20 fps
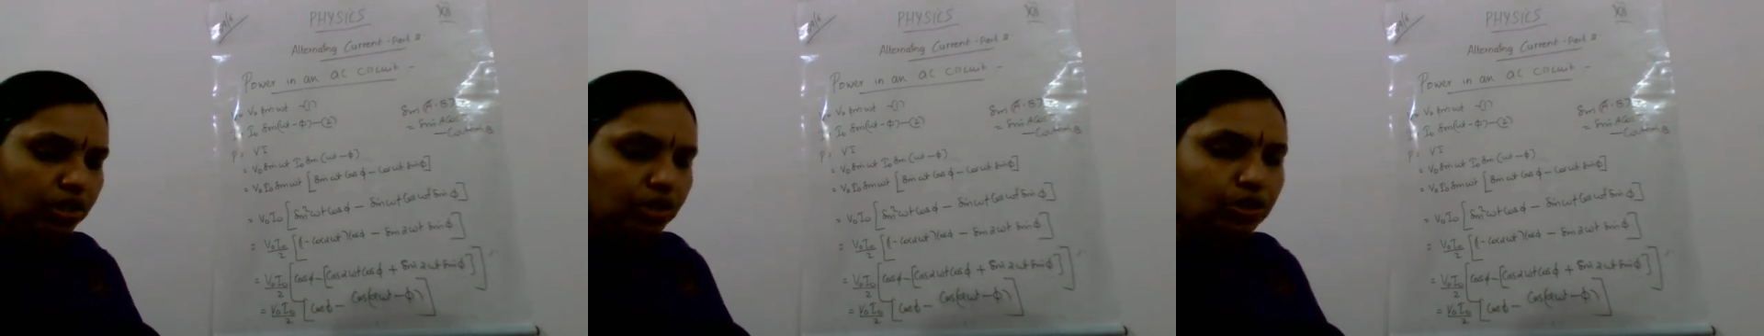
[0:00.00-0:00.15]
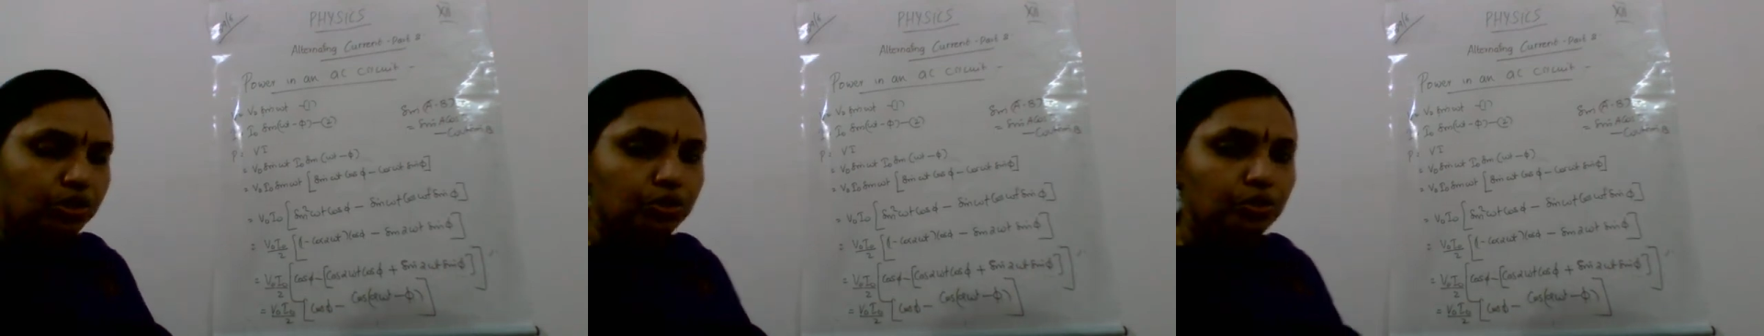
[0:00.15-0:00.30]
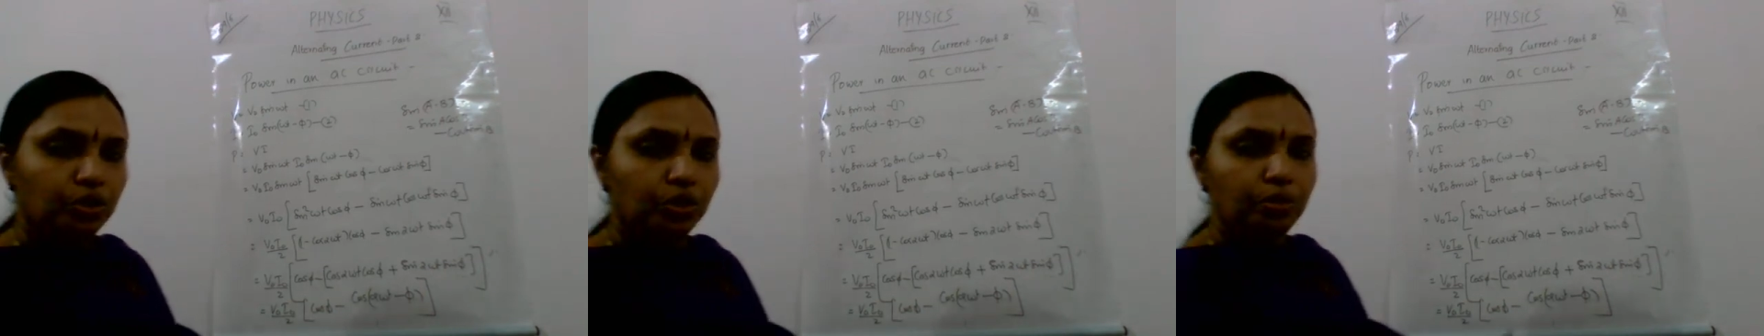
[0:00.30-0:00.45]

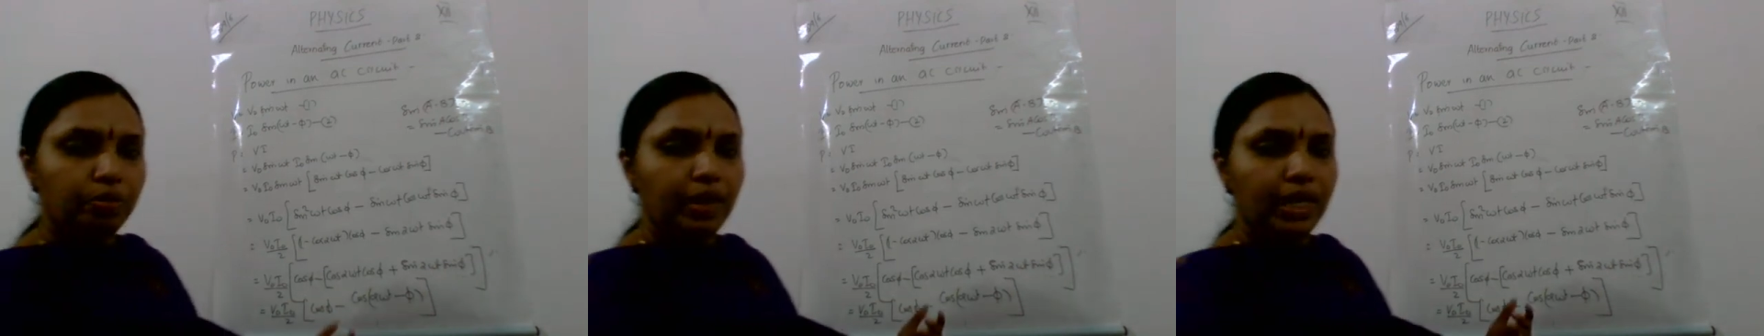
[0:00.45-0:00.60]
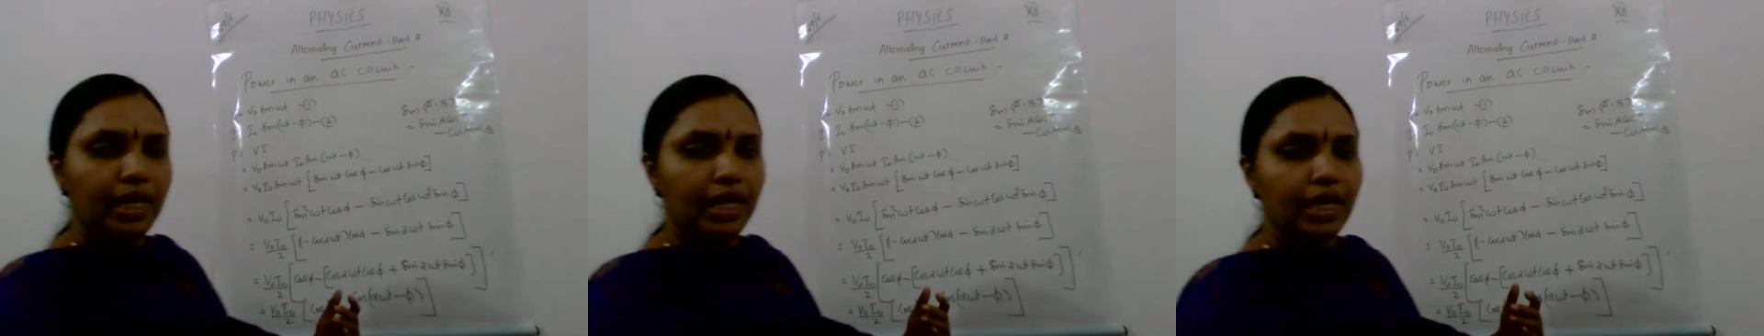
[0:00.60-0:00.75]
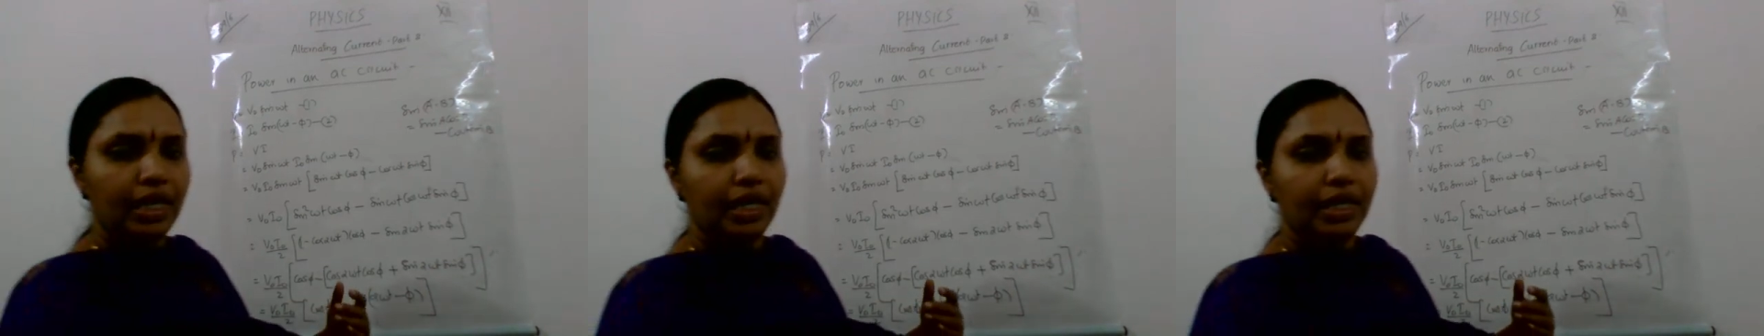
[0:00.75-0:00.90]
2
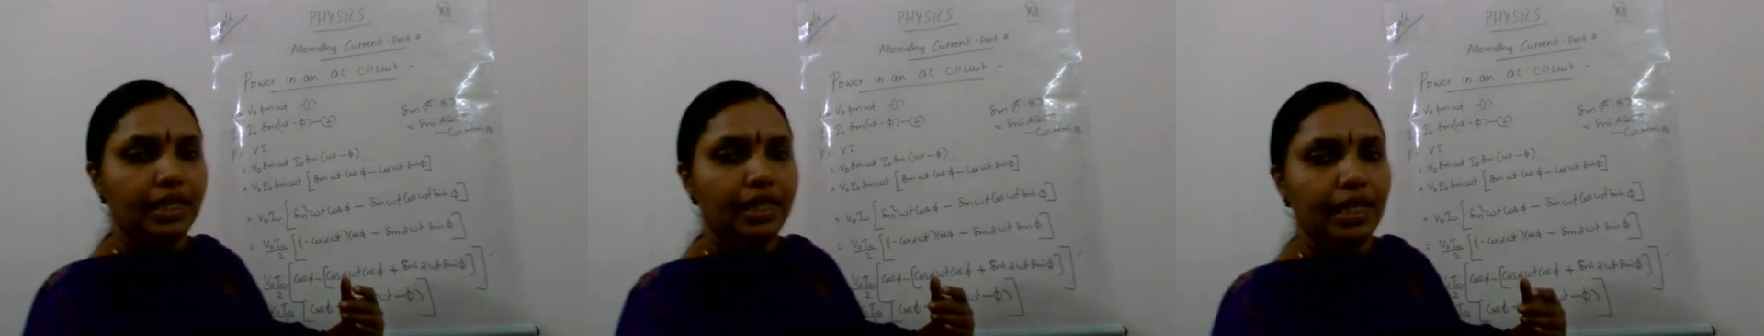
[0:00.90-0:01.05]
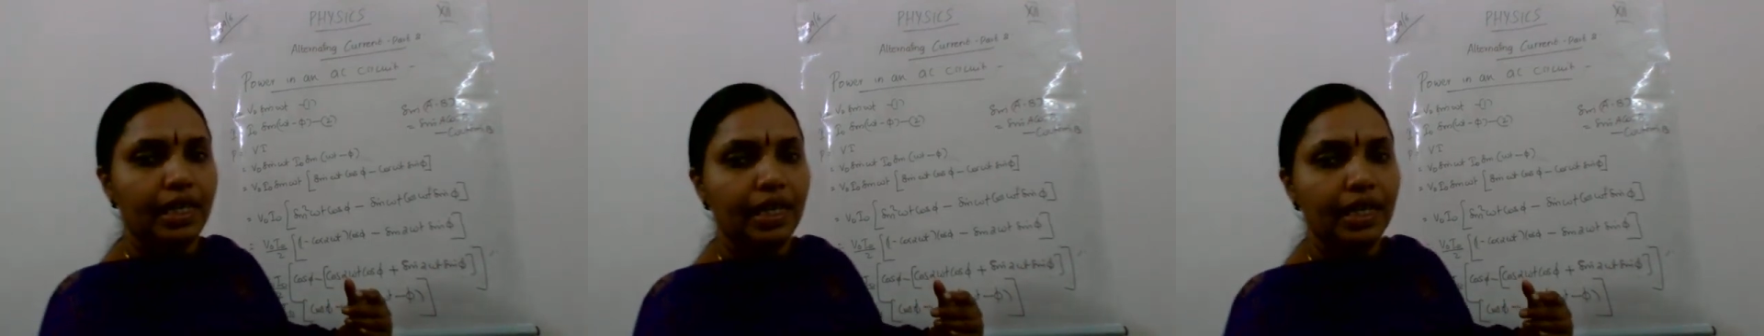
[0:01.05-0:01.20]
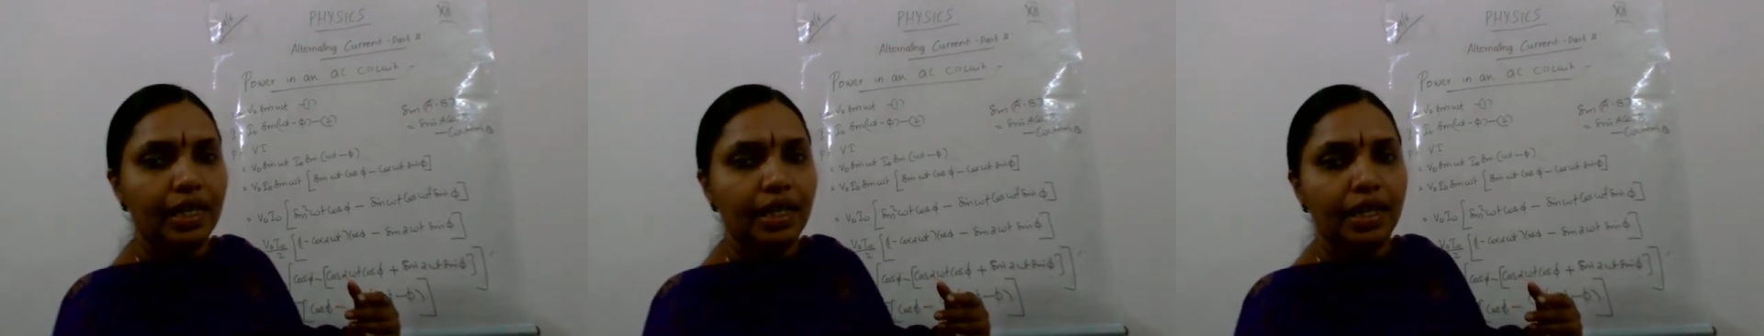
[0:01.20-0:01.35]
omega
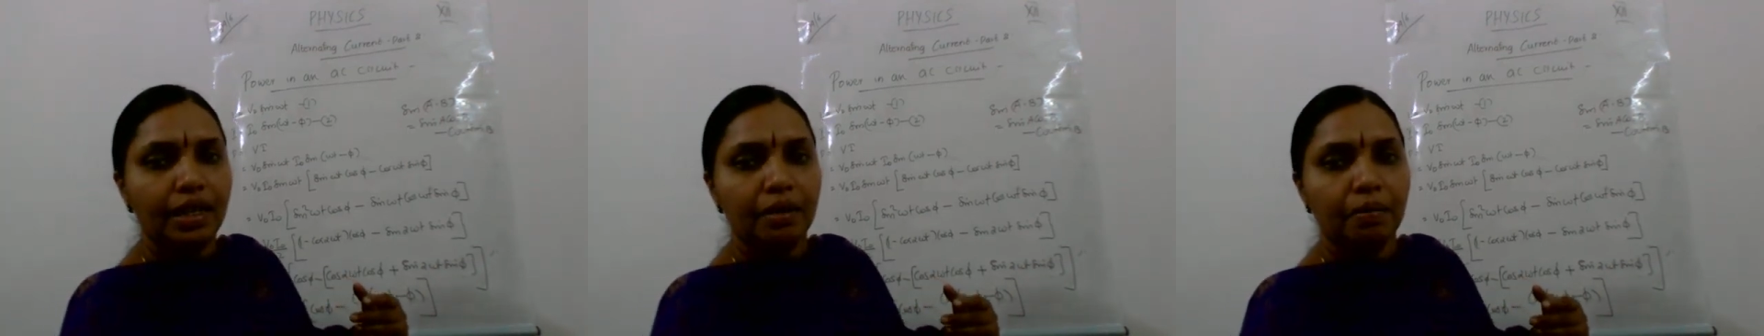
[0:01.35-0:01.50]
t